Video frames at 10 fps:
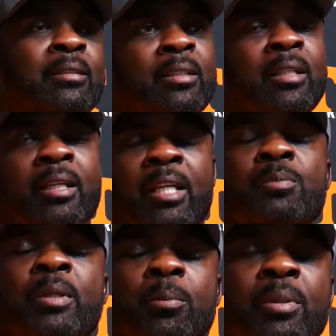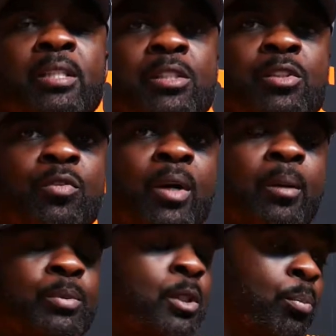and he's been a pleasant
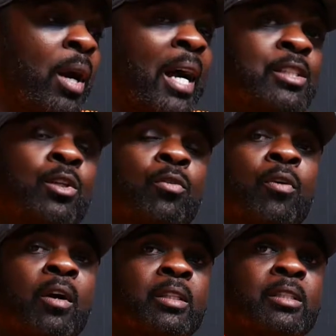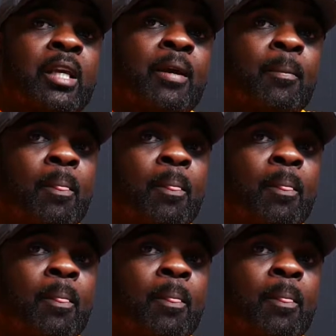surprise so far this camp.